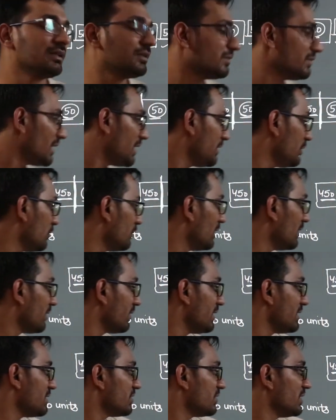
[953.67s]
Then you will
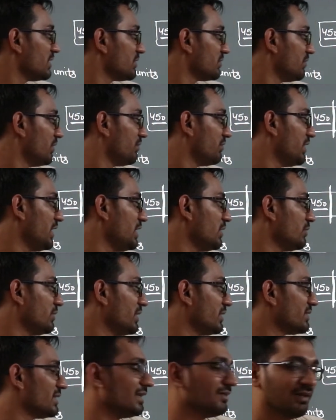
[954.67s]
reach this 50
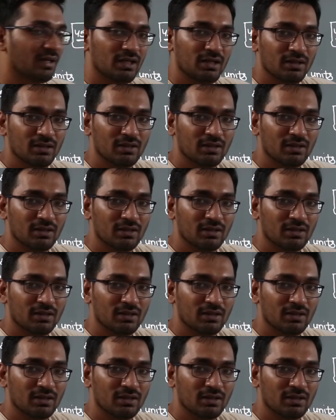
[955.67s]
units level.